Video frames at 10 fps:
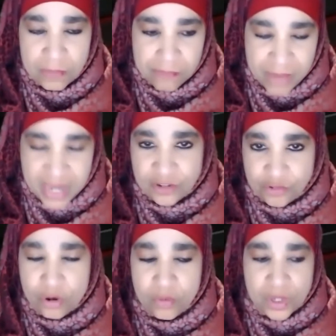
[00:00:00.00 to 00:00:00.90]
meant
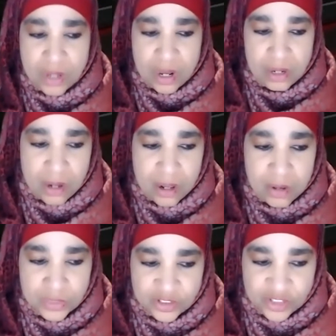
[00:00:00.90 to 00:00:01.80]
or what Allah
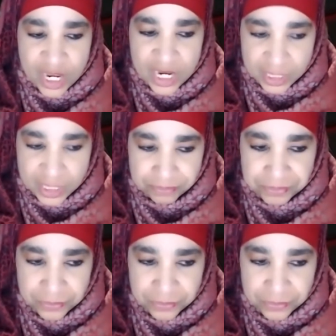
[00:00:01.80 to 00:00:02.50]
was saying.